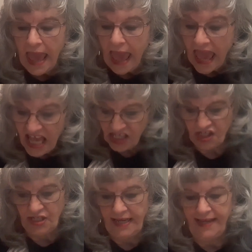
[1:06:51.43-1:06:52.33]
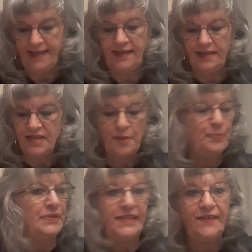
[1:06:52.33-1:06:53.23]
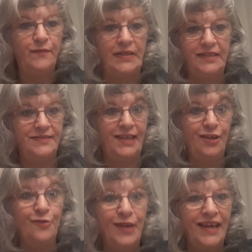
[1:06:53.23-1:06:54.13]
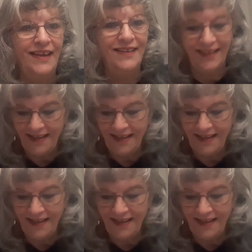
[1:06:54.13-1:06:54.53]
Hashtag cannot believe what he is hearing.